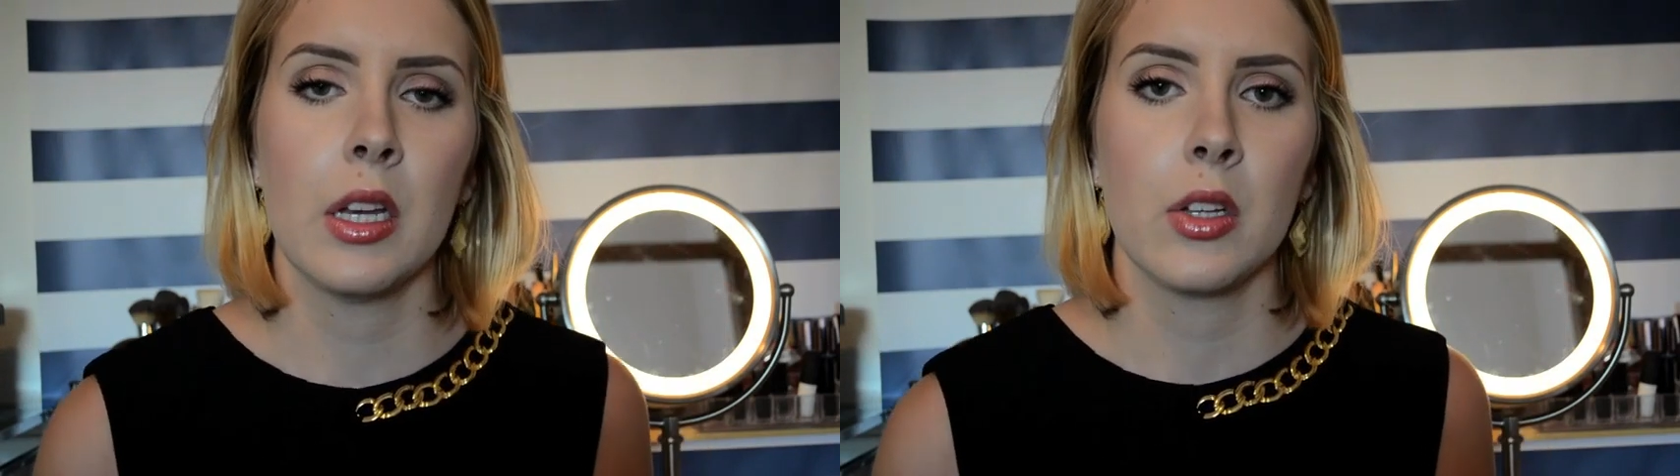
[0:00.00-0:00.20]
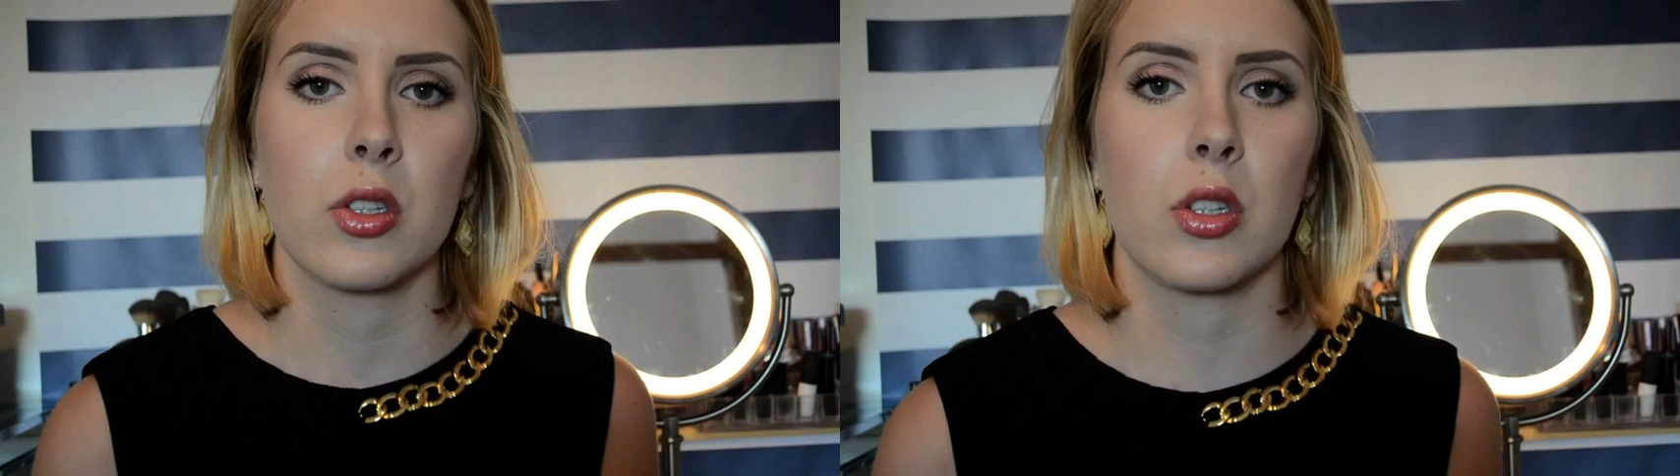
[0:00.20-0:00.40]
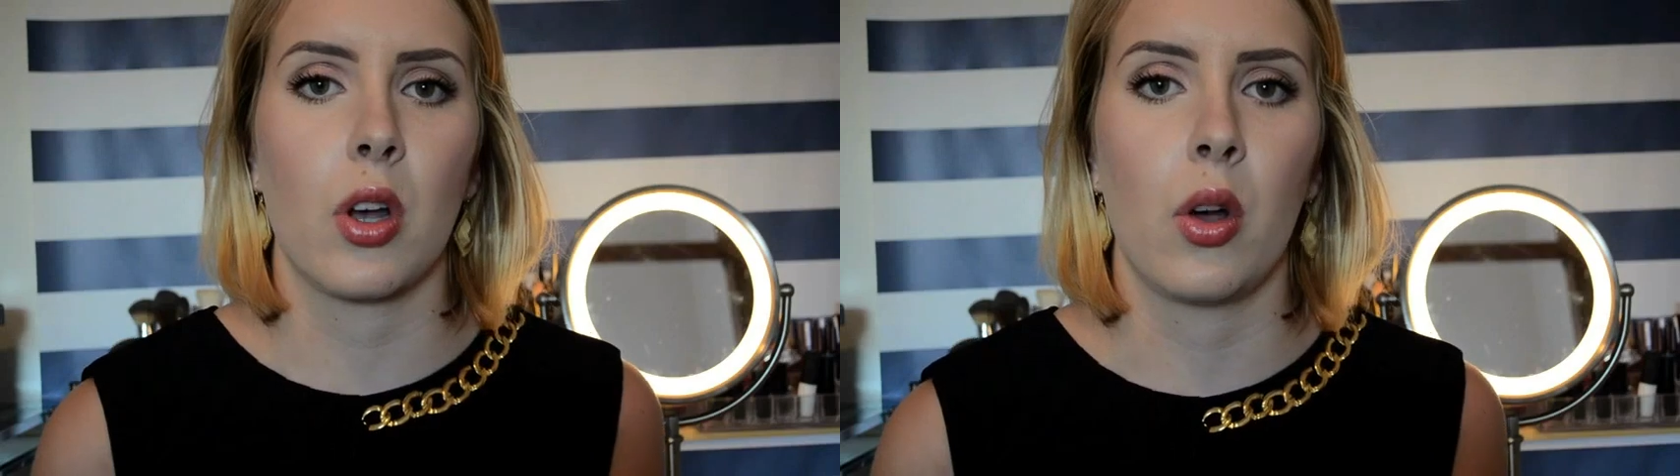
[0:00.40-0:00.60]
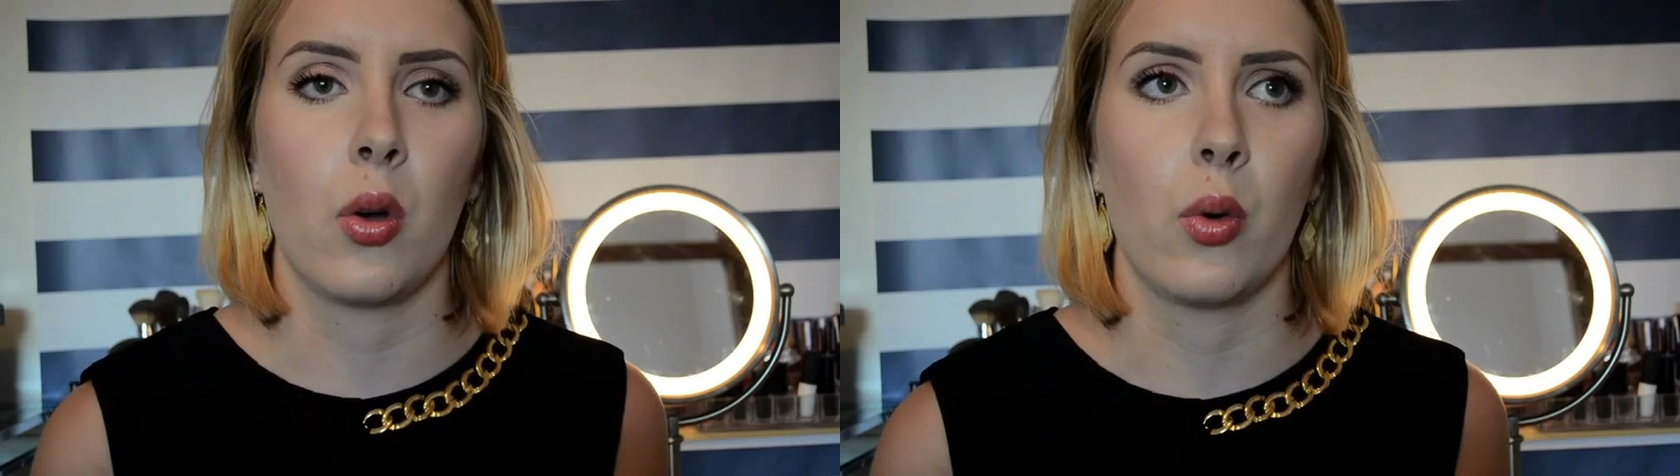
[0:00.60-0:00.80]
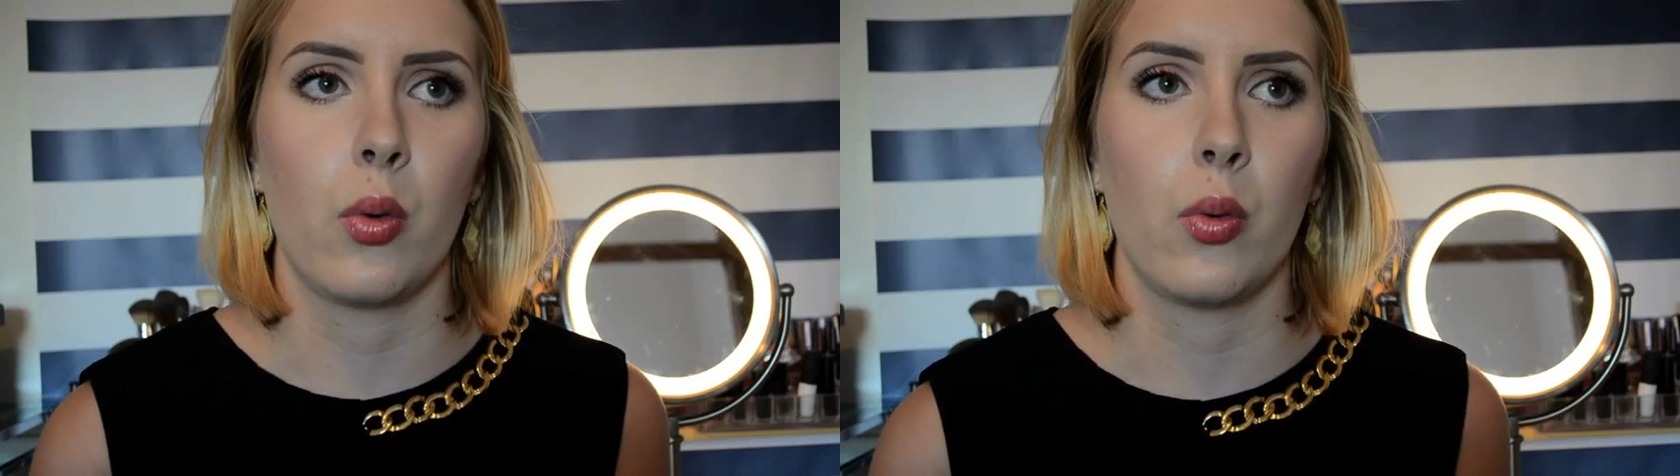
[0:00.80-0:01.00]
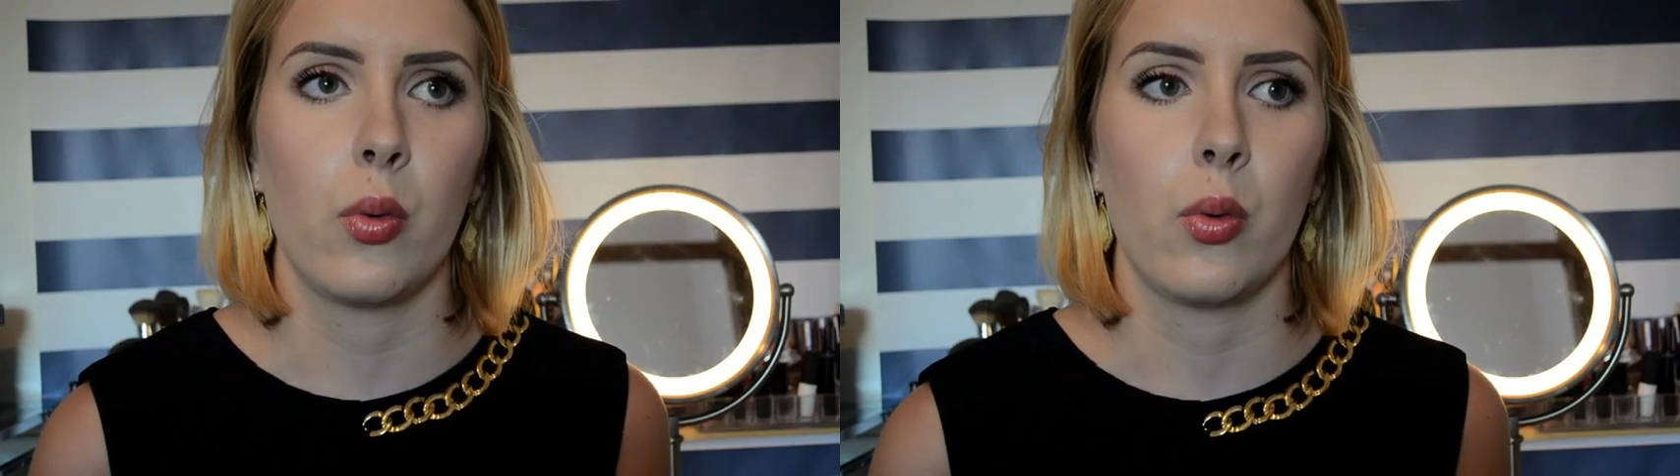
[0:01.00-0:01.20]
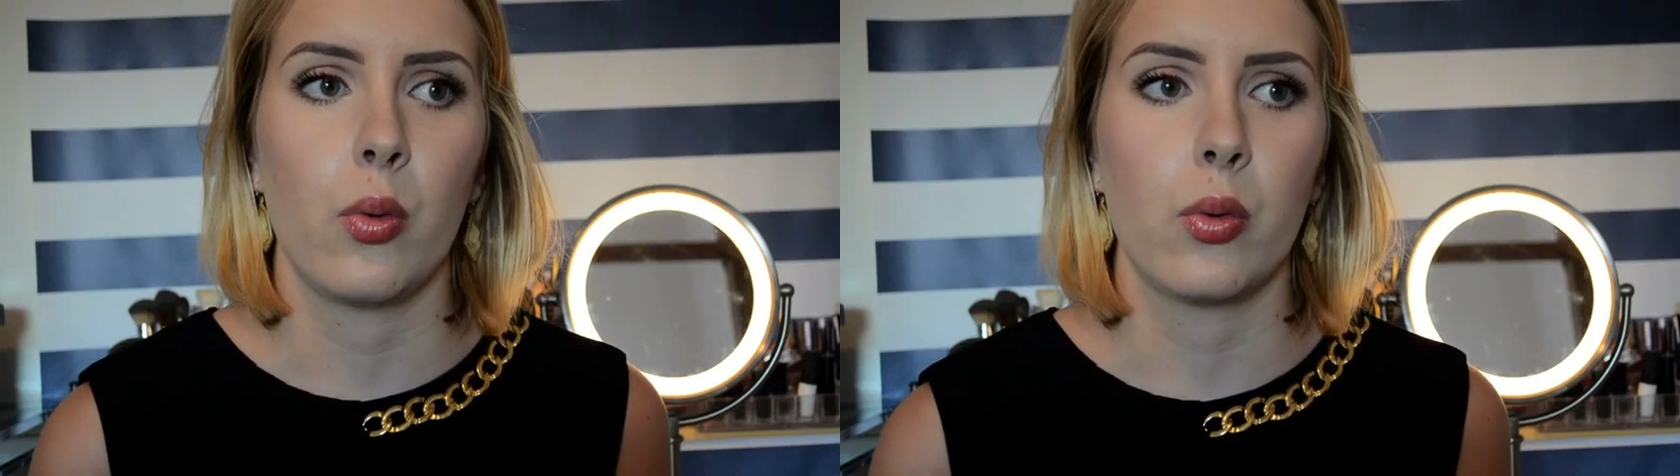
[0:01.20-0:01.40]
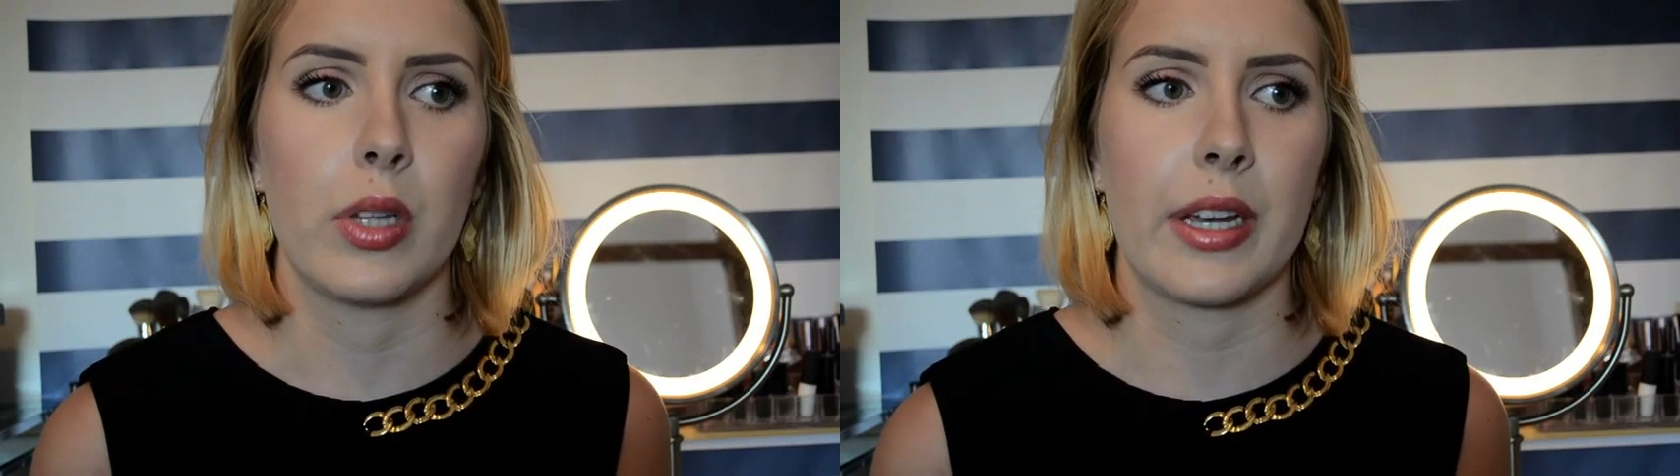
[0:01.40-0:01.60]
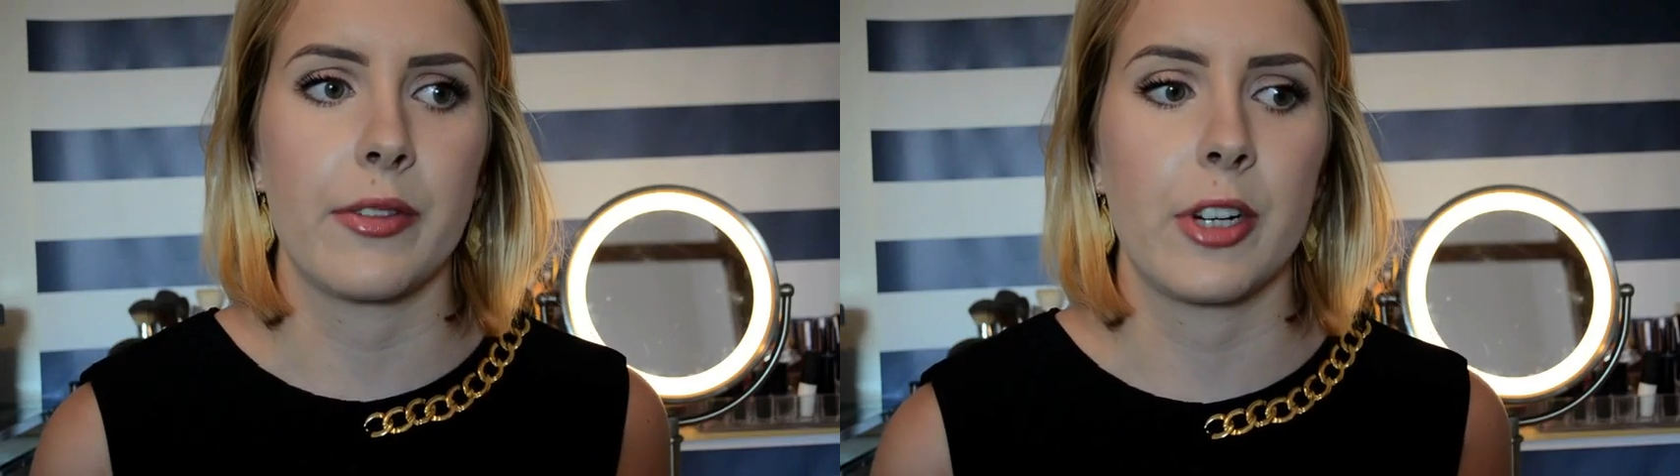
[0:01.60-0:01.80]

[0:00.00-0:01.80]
So, like,